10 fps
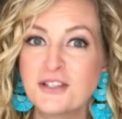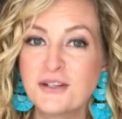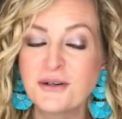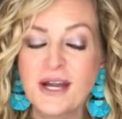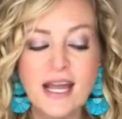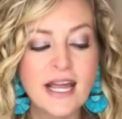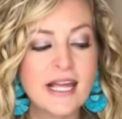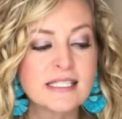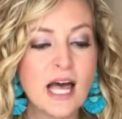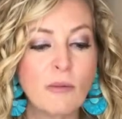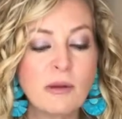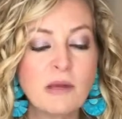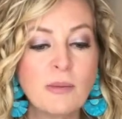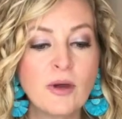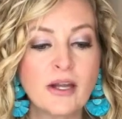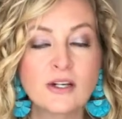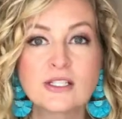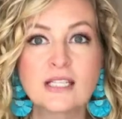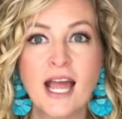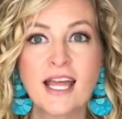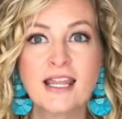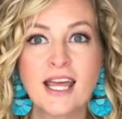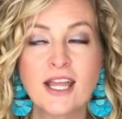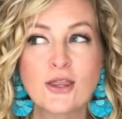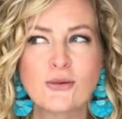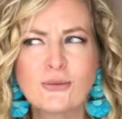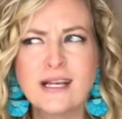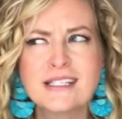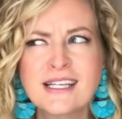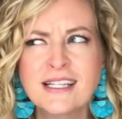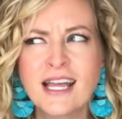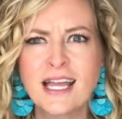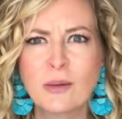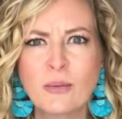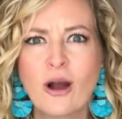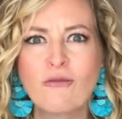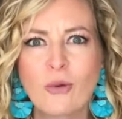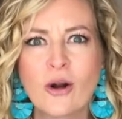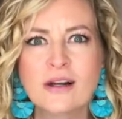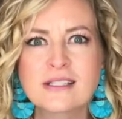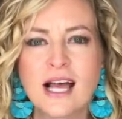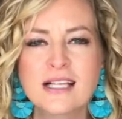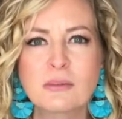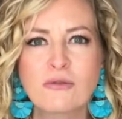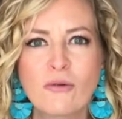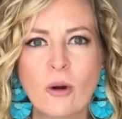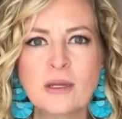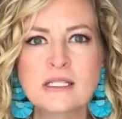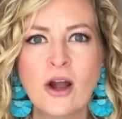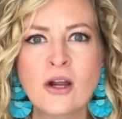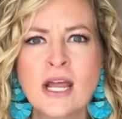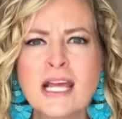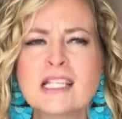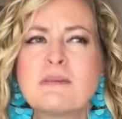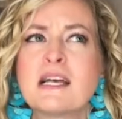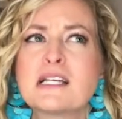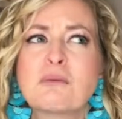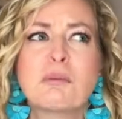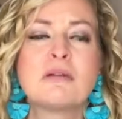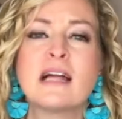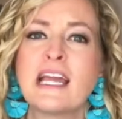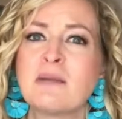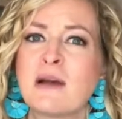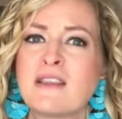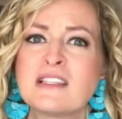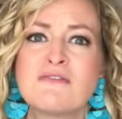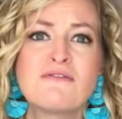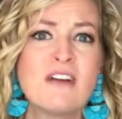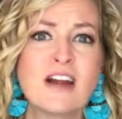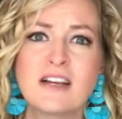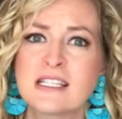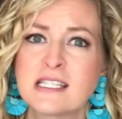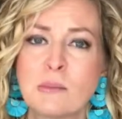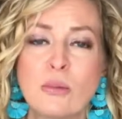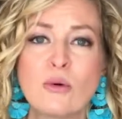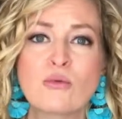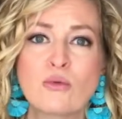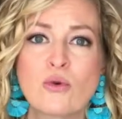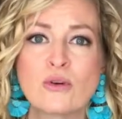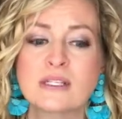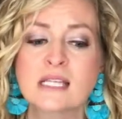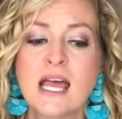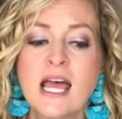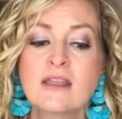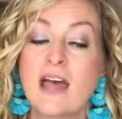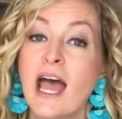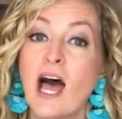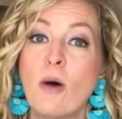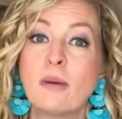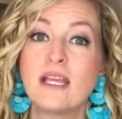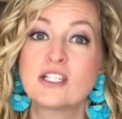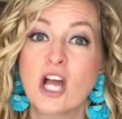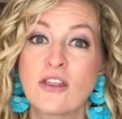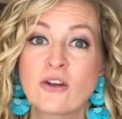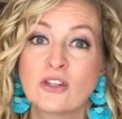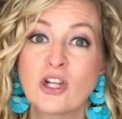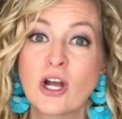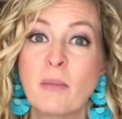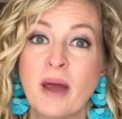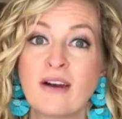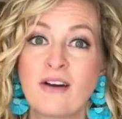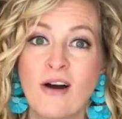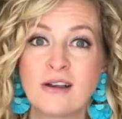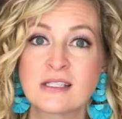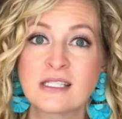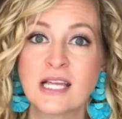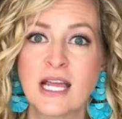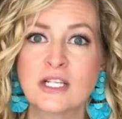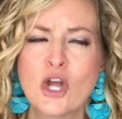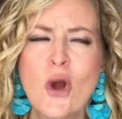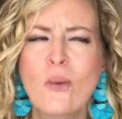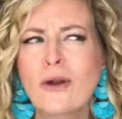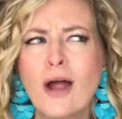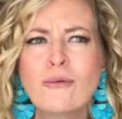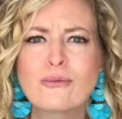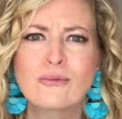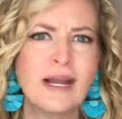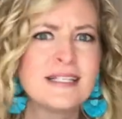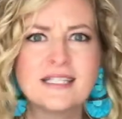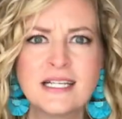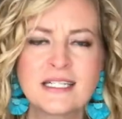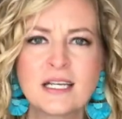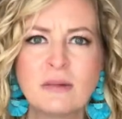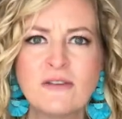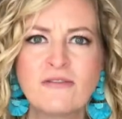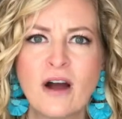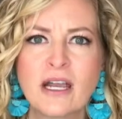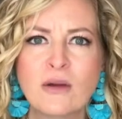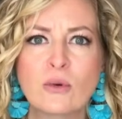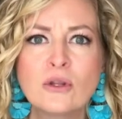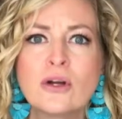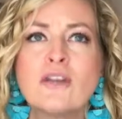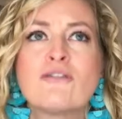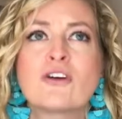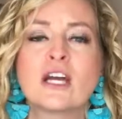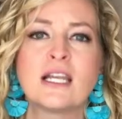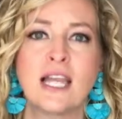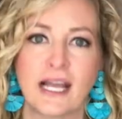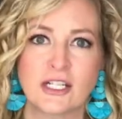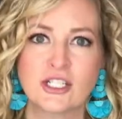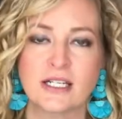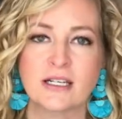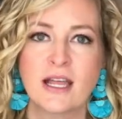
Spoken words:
to, is helping people understand that the reason that improv works as a performance art is because we're playing by these very simple rules that help each other look better on stage. We're not racing to be funny, we're looking for connection.